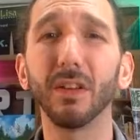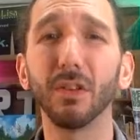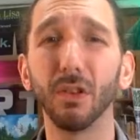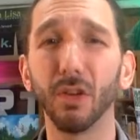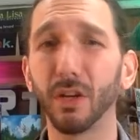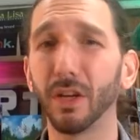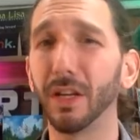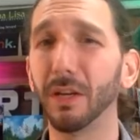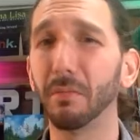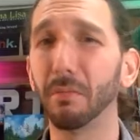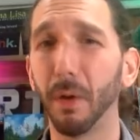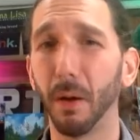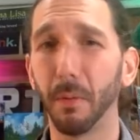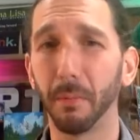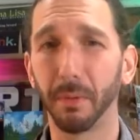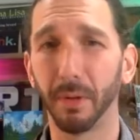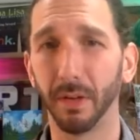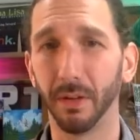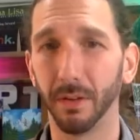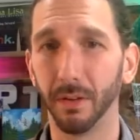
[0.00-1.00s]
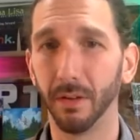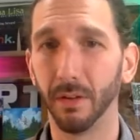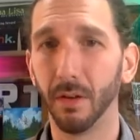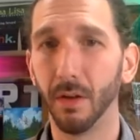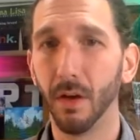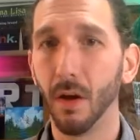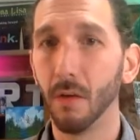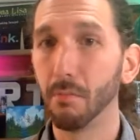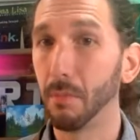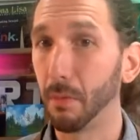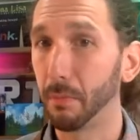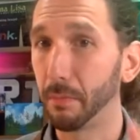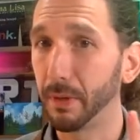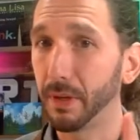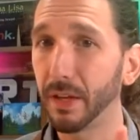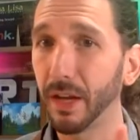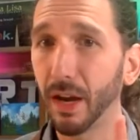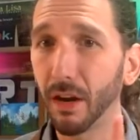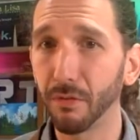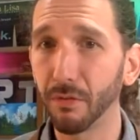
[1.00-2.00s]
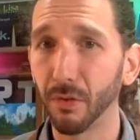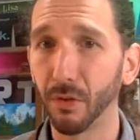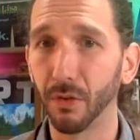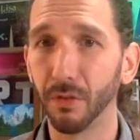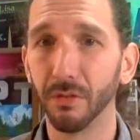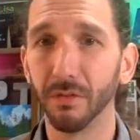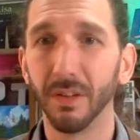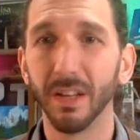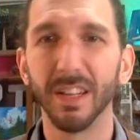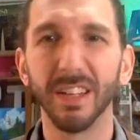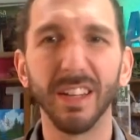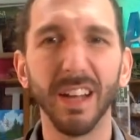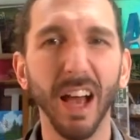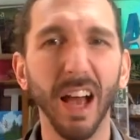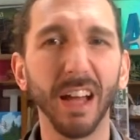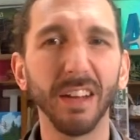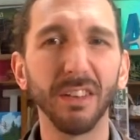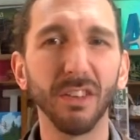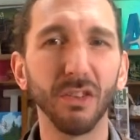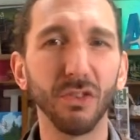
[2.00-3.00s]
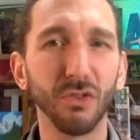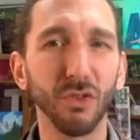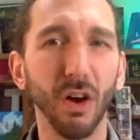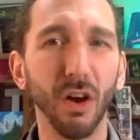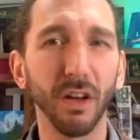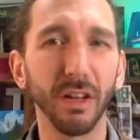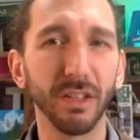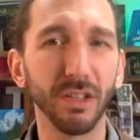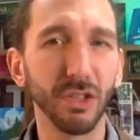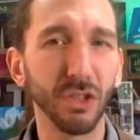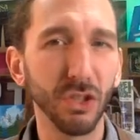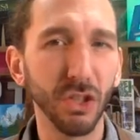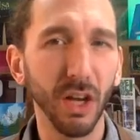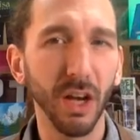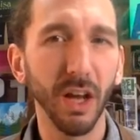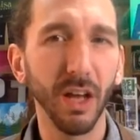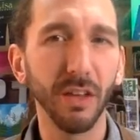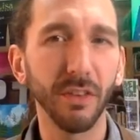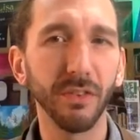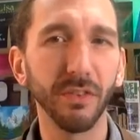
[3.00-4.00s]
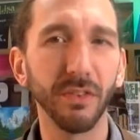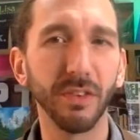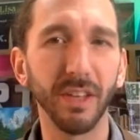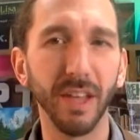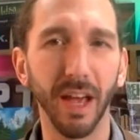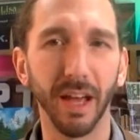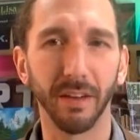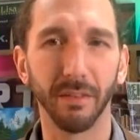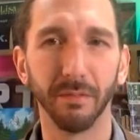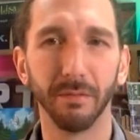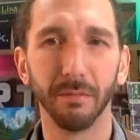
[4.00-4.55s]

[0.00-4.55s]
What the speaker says: looking pumpkin. But be careful not to draw it just yet.